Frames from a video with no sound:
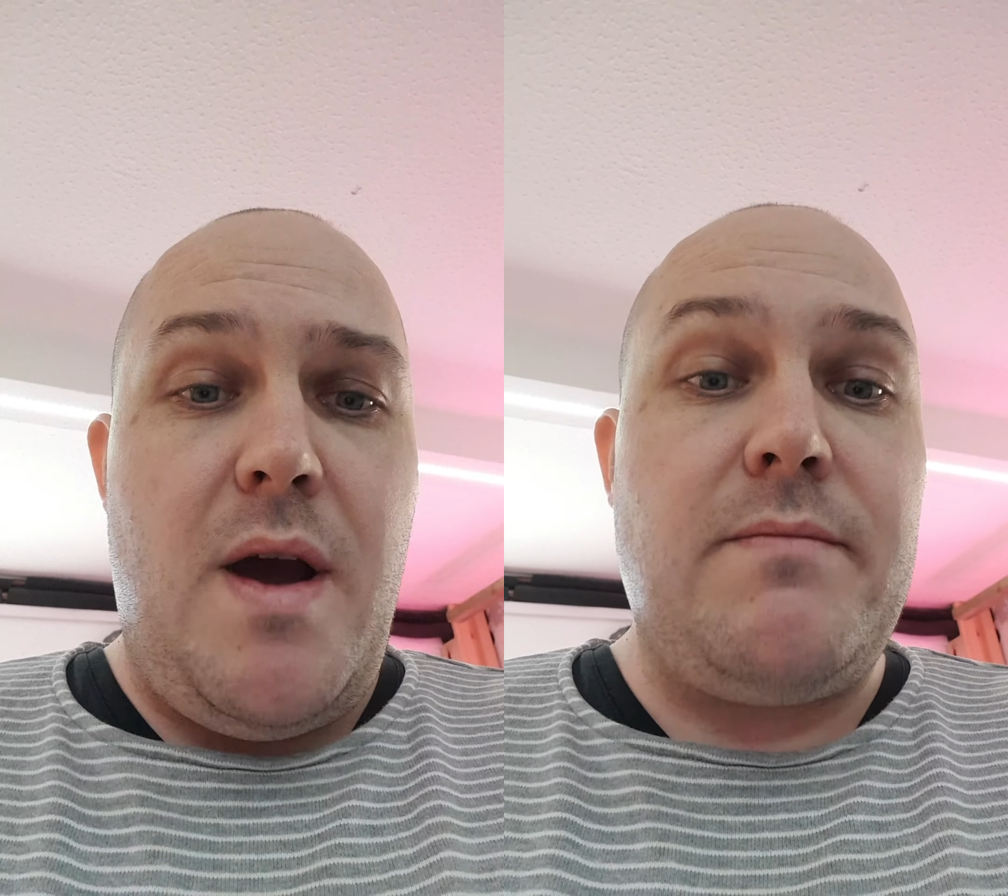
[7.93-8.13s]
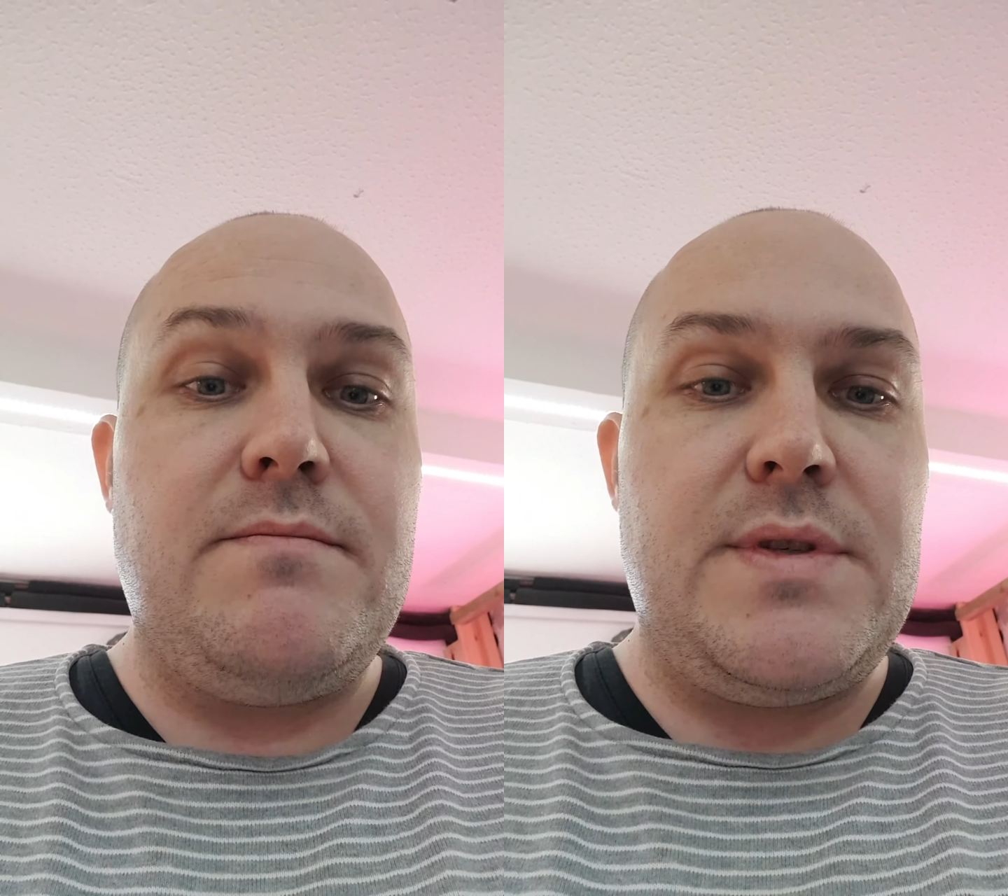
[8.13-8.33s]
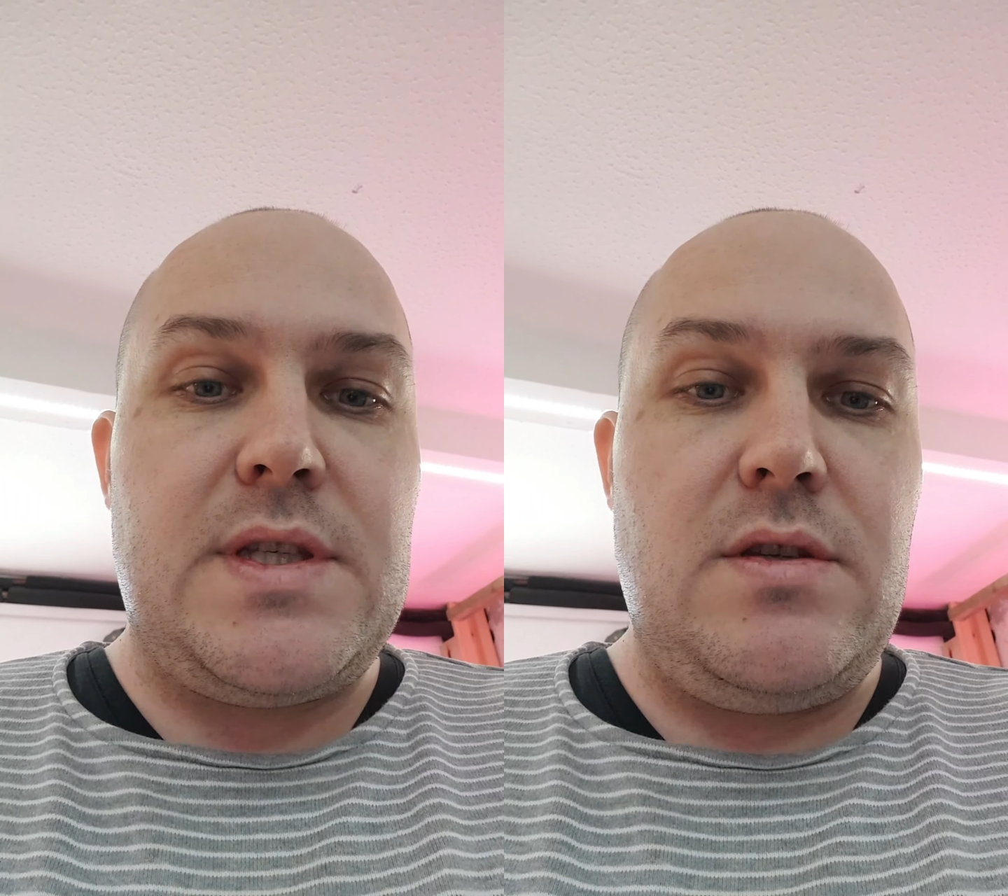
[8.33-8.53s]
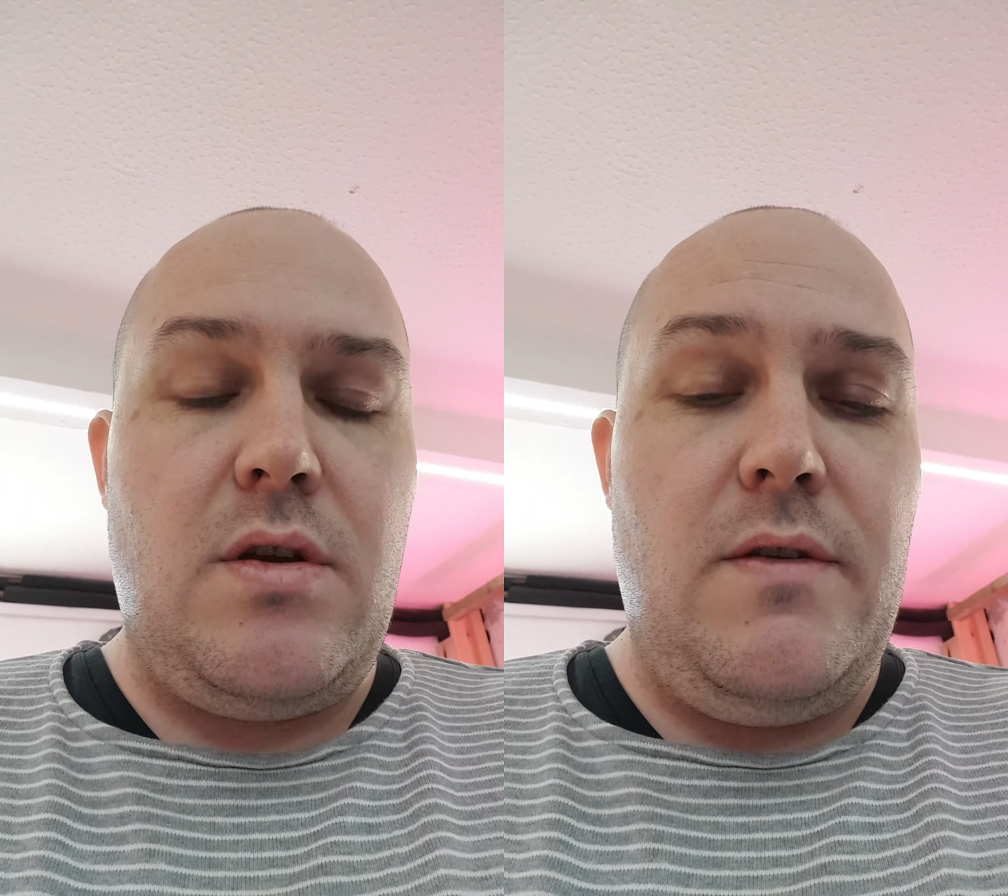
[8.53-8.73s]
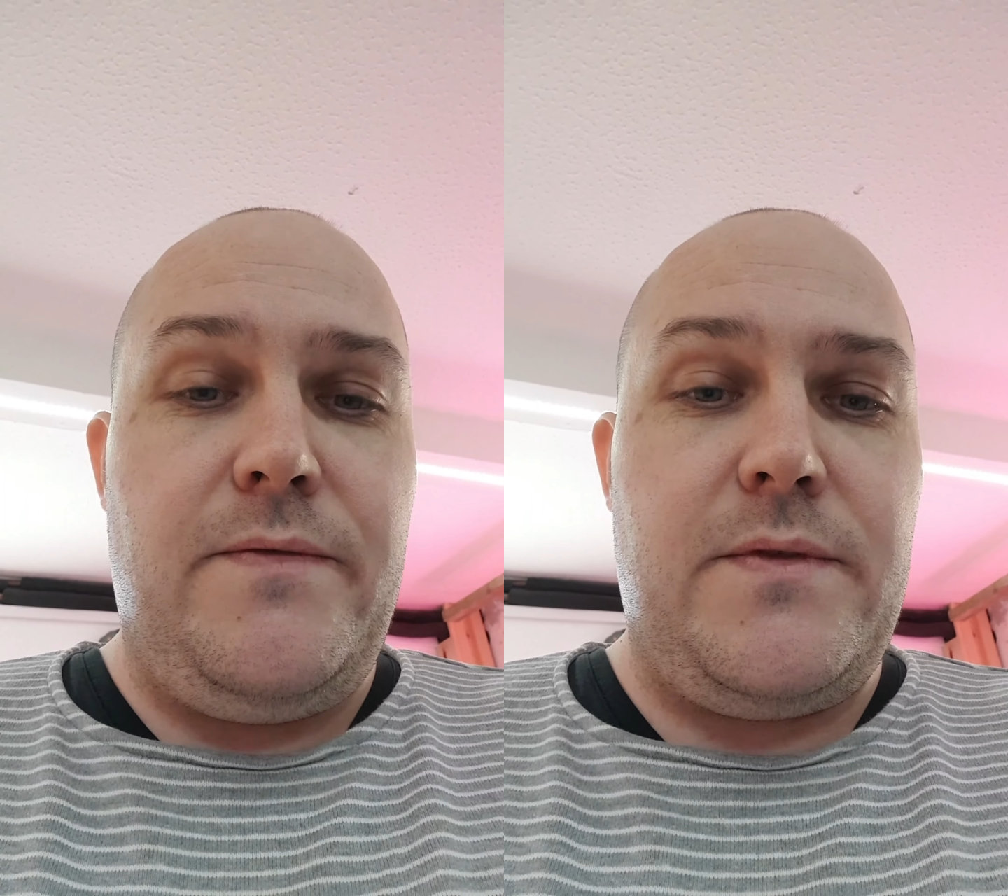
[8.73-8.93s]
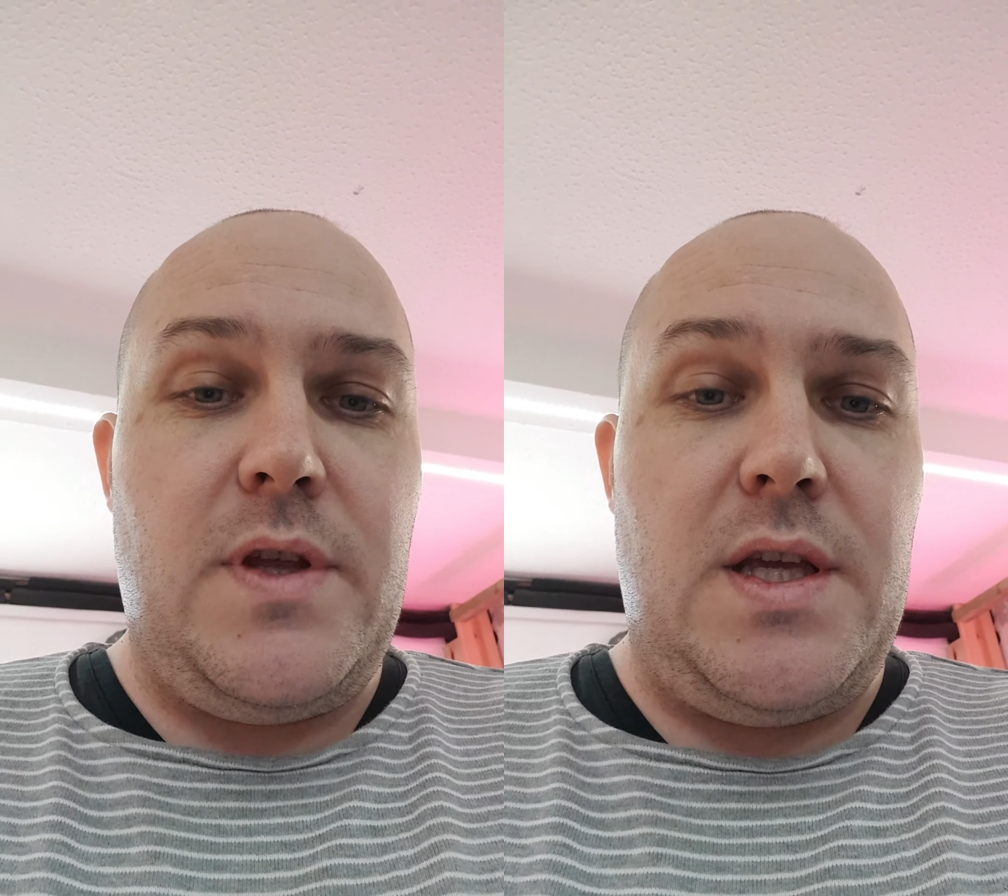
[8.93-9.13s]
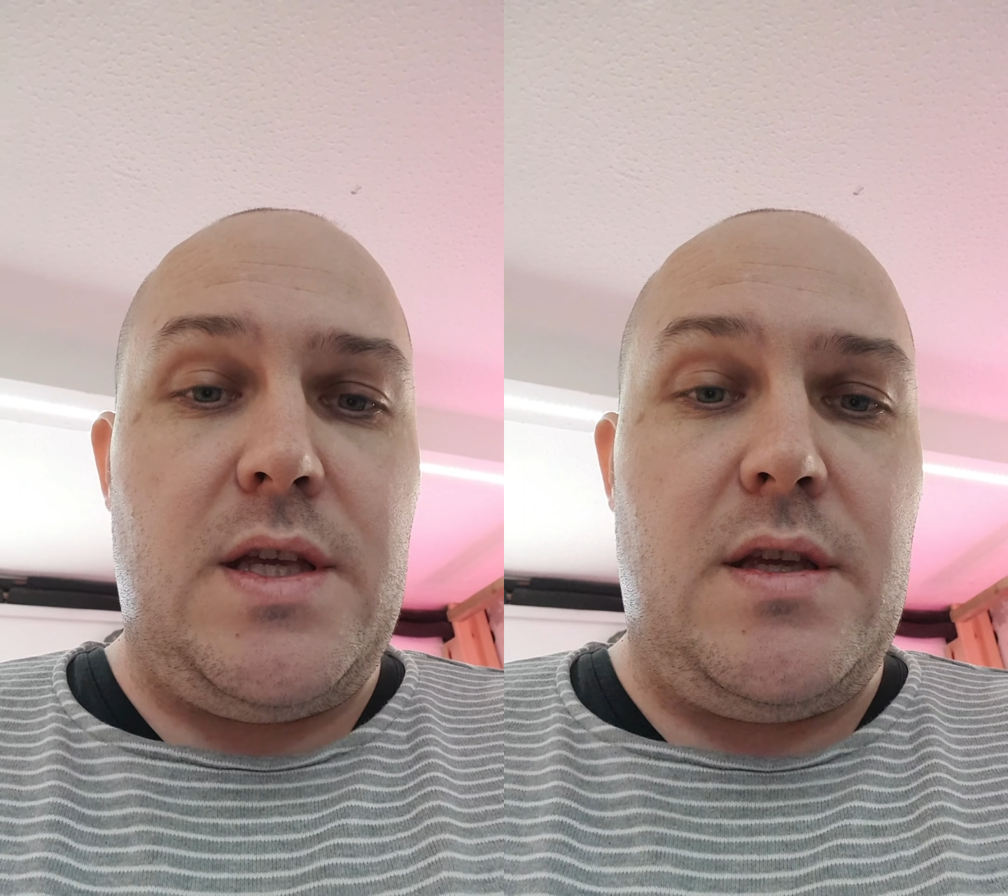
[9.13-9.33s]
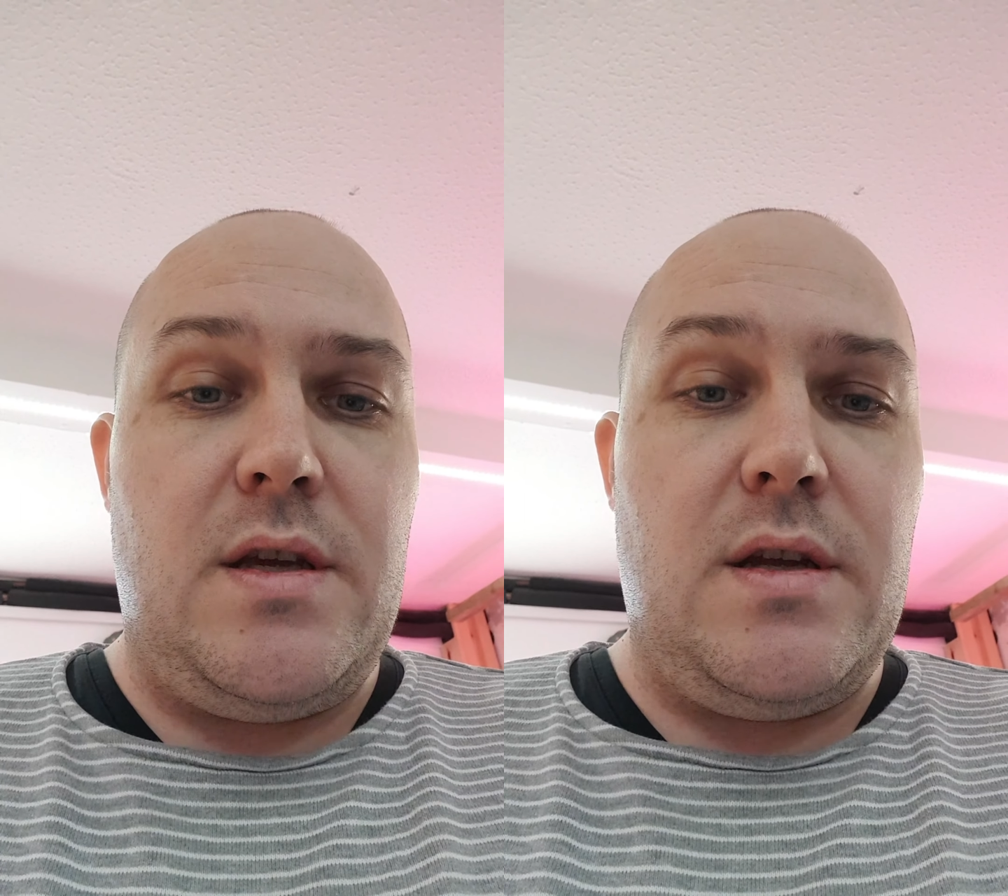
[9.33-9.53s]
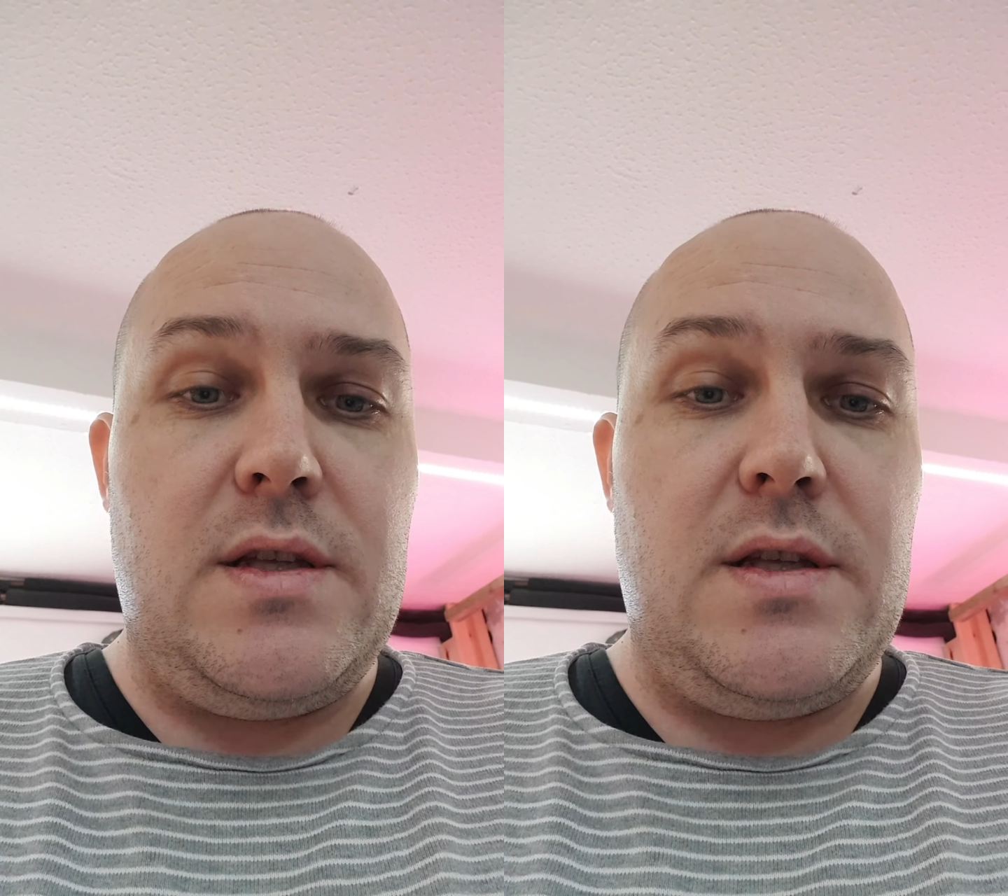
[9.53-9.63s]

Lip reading: months of the